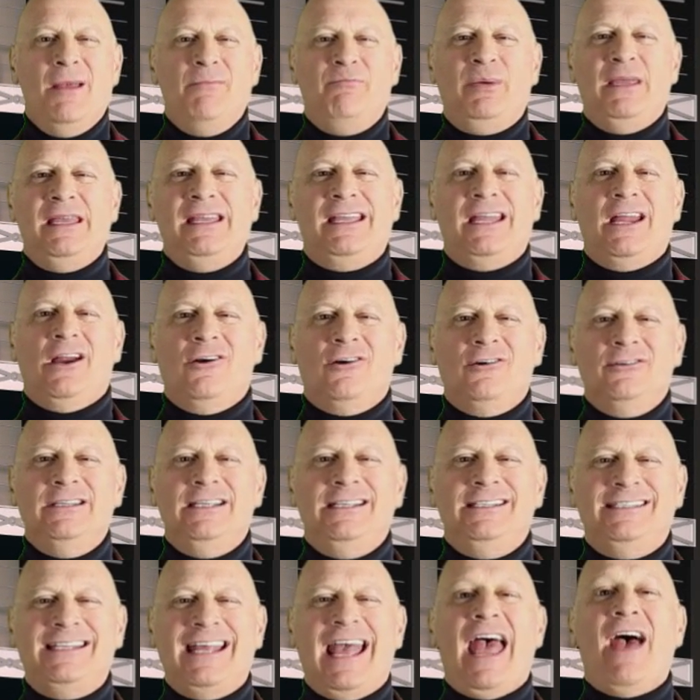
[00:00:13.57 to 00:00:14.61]
Pete Carroll
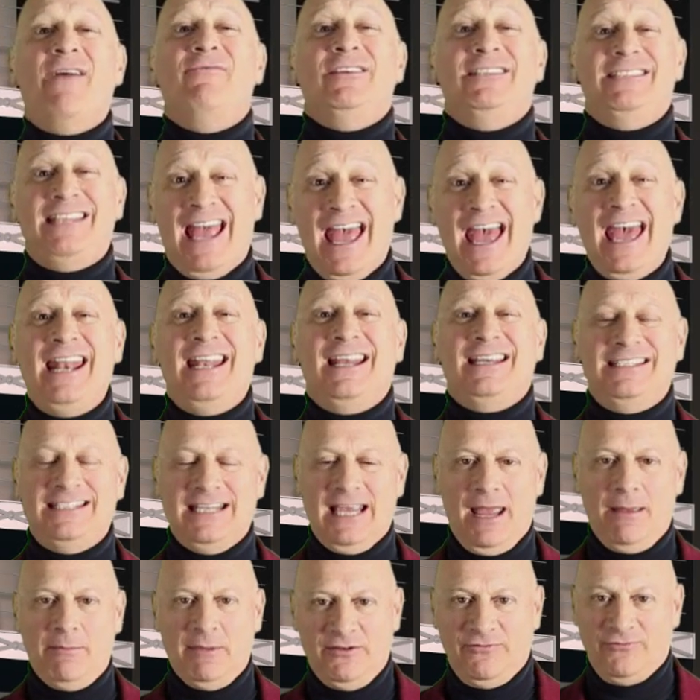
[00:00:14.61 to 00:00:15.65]
needs to have his head
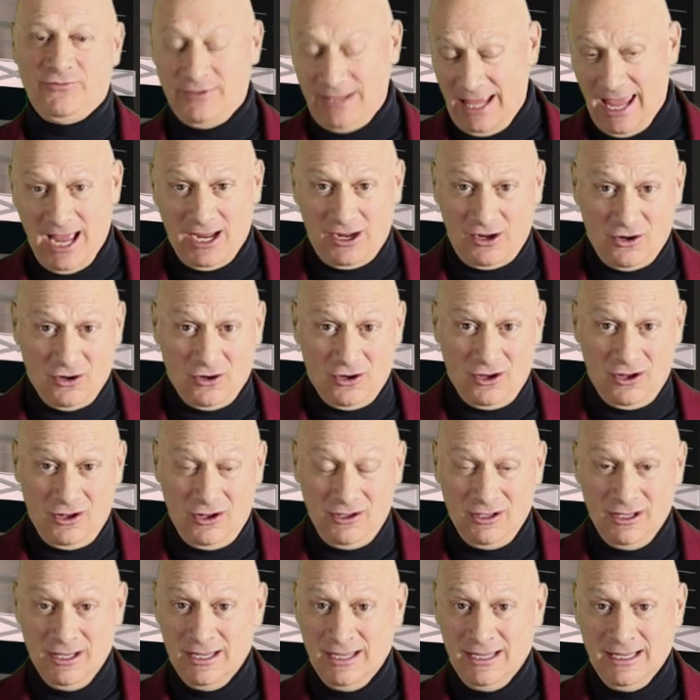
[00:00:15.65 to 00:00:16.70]
examined for that
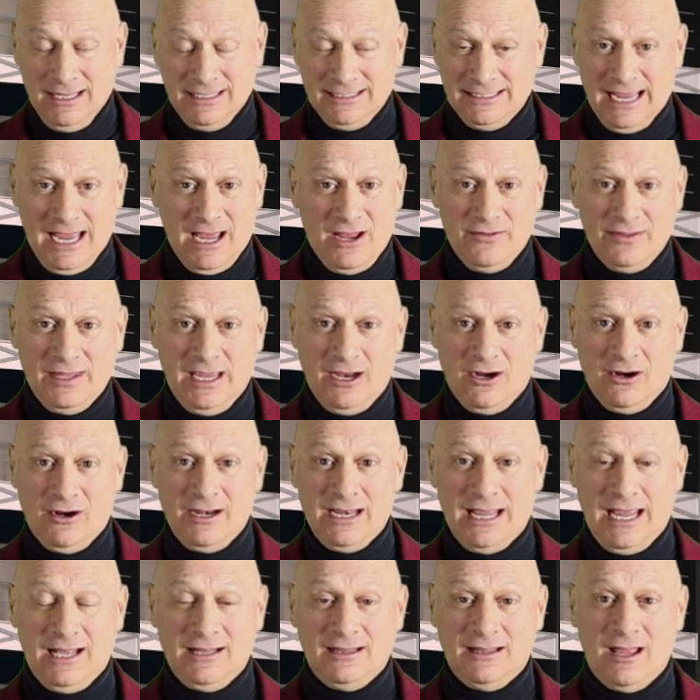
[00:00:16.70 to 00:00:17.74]
call down there
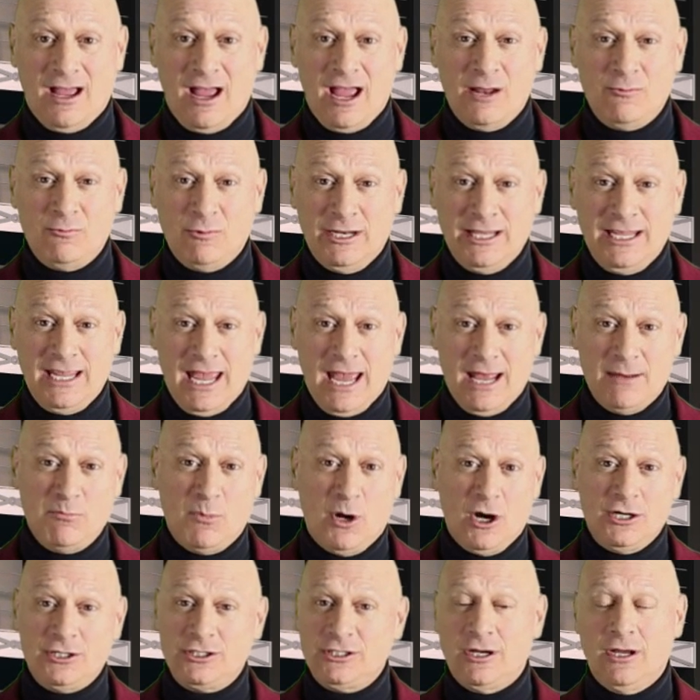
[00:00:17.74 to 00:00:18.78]
on that line when he had
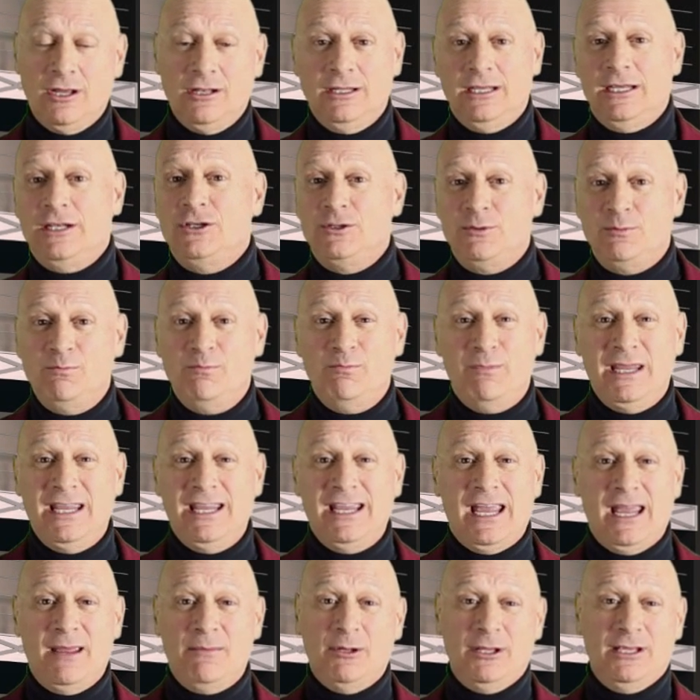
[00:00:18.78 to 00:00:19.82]
Marshawn Lynch
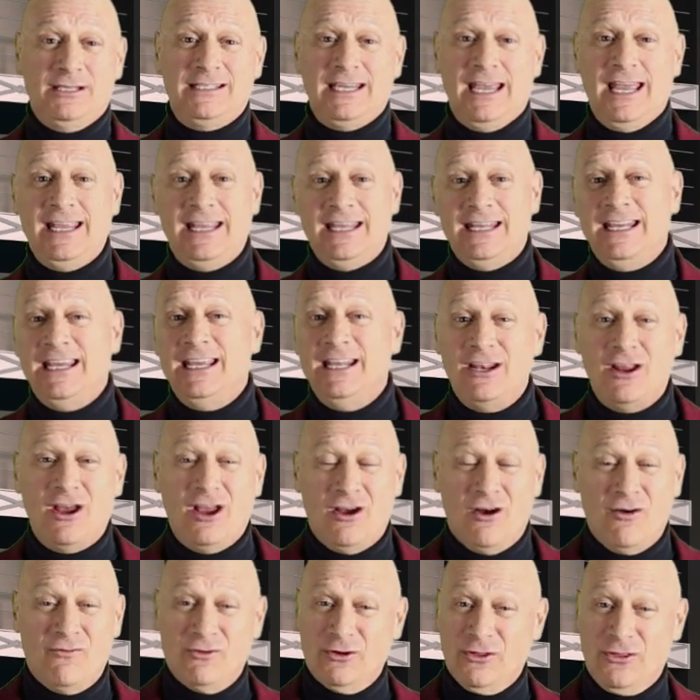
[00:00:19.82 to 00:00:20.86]
being able to take it in
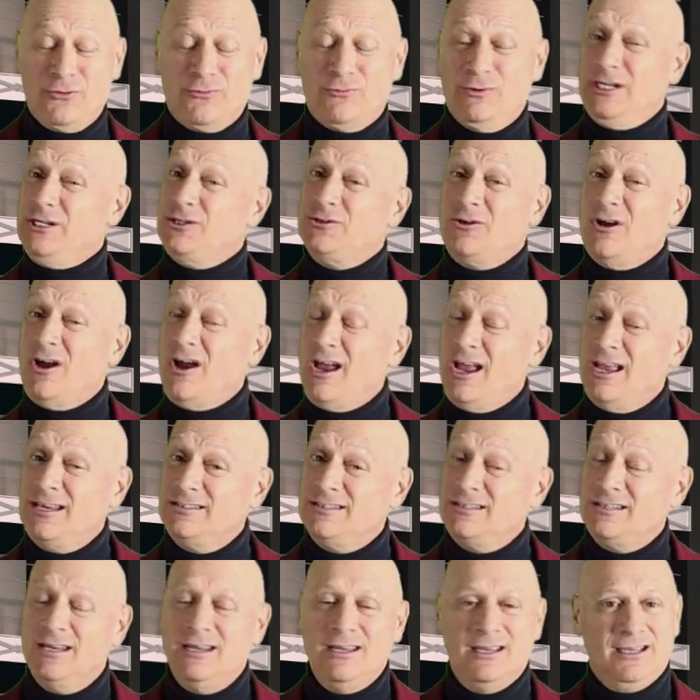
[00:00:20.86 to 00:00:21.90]
over 3
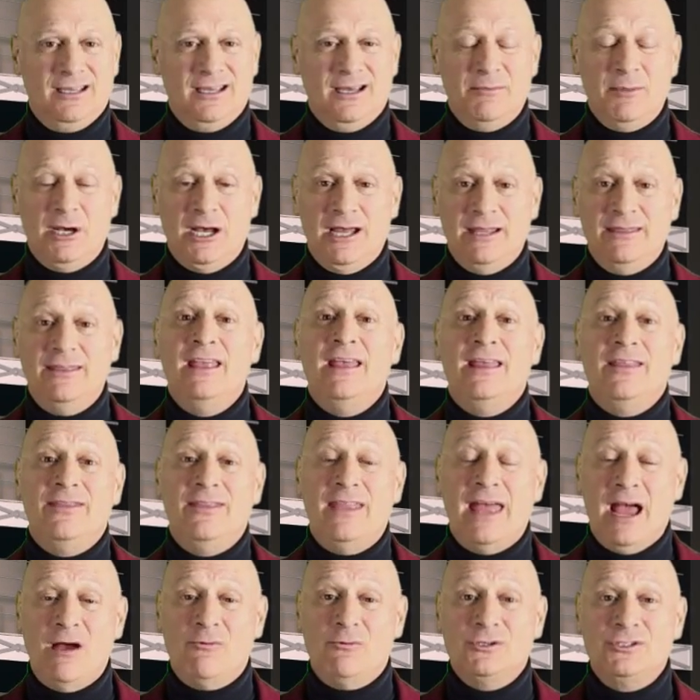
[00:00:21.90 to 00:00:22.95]
tries. Come on,
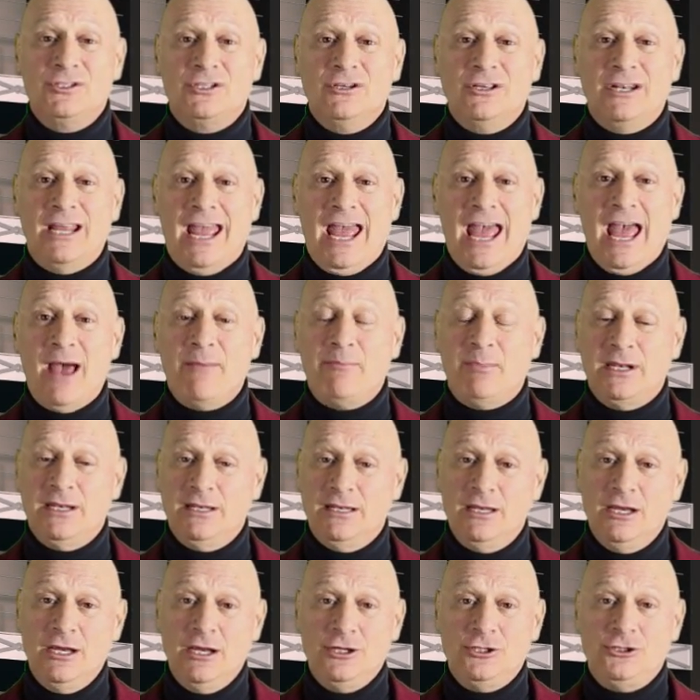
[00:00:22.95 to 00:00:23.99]
that was going to happen.